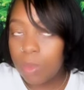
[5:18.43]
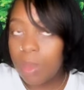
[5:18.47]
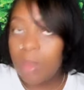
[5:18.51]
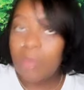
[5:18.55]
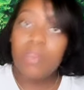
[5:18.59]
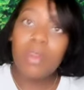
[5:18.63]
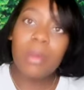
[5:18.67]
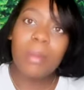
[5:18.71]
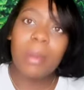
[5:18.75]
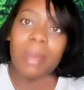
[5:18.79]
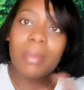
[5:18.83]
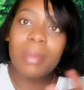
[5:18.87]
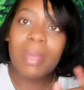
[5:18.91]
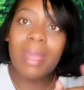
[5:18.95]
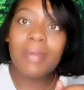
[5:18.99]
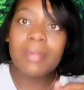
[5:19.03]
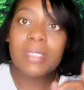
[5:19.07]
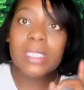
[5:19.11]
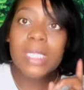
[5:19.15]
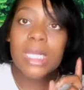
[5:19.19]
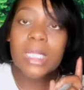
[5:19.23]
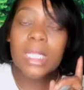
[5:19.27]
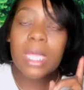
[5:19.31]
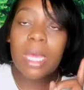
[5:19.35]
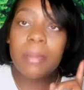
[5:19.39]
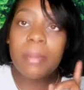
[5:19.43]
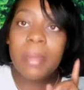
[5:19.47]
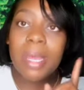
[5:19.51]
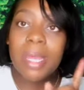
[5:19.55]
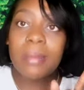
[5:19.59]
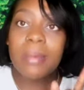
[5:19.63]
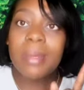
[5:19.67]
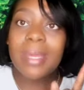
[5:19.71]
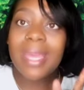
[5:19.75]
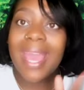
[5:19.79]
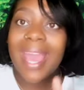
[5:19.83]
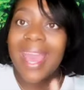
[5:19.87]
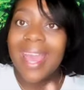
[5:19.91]
if your baby has like that
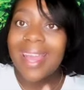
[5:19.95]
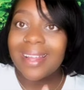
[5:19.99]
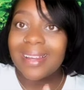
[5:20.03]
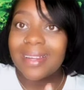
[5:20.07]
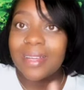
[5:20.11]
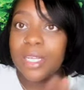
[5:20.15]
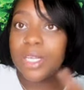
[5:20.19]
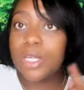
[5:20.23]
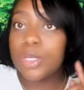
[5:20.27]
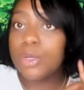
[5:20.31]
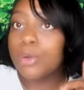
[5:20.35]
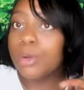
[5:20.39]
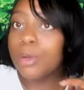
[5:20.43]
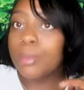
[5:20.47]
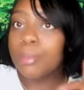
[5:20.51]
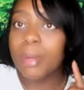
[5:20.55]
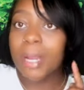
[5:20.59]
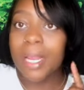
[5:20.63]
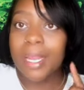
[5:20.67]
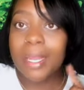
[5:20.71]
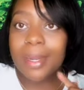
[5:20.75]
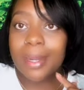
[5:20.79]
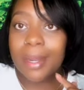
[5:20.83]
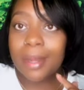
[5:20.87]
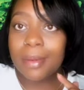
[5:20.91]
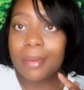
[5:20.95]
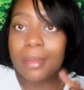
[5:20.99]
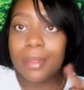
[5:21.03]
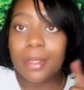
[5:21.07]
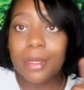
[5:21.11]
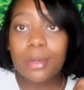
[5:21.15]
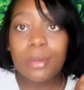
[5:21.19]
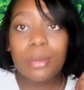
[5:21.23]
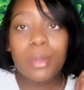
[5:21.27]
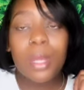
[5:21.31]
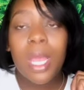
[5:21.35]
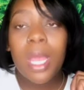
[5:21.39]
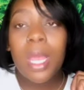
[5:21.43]
baby acne or breaking out a
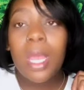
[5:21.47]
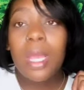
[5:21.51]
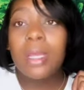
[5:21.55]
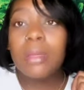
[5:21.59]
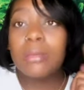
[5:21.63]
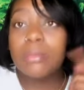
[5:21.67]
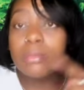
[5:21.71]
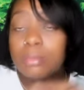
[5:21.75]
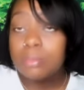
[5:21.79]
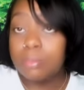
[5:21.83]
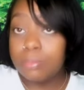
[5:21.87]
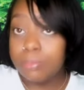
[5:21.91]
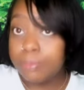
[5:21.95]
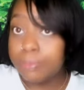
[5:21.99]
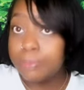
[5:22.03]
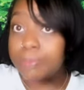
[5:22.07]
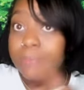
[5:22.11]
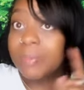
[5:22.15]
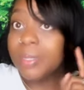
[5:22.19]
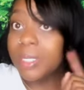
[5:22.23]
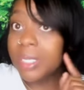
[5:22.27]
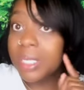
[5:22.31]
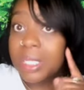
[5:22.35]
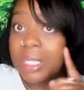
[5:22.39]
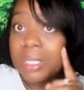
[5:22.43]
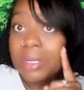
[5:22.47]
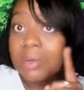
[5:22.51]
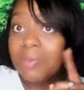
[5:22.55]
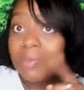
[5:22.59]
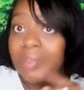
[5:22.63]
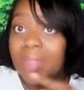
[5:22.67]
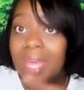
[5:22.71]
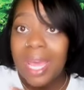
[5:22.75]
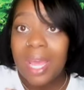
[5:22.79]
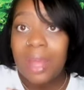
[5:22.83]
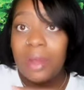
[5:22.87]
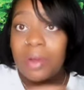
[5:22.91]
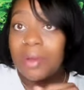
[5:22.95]
little, put a little of
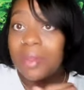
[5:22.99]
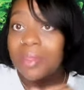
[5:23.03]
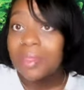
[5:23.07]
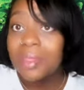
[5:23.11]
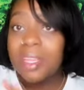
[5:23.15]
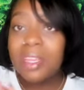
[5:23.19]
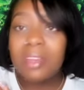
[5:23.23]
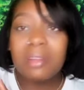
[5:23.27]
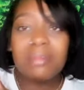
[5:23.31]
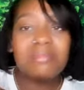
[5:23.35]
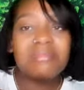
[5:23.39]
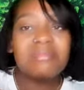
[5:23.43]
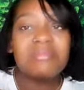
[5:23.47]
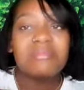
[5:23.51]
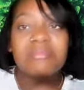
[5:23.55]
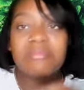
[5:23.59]
that on there.